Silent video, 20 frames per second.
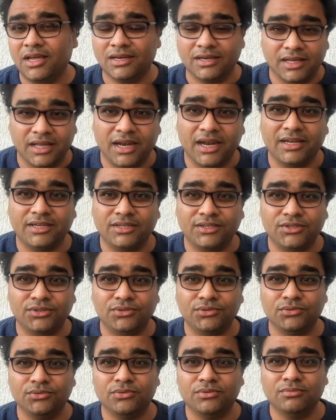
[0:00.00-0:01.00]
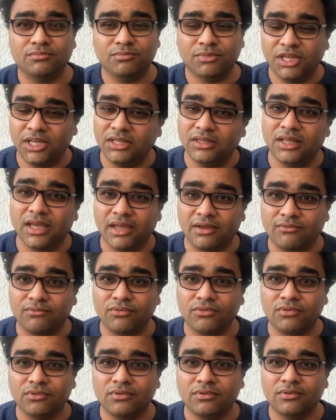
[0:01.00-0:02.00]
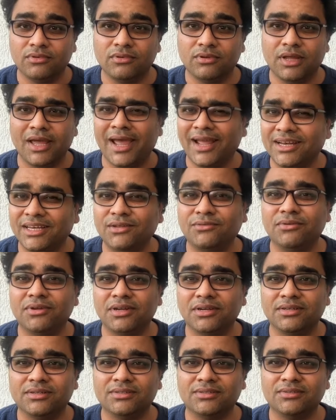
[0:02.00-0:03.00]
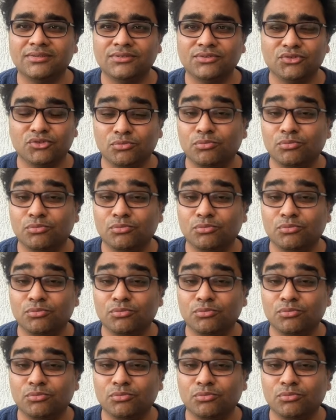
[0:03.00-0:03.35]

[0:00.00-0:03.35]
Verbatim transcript: and gratitude, being thankful, activates your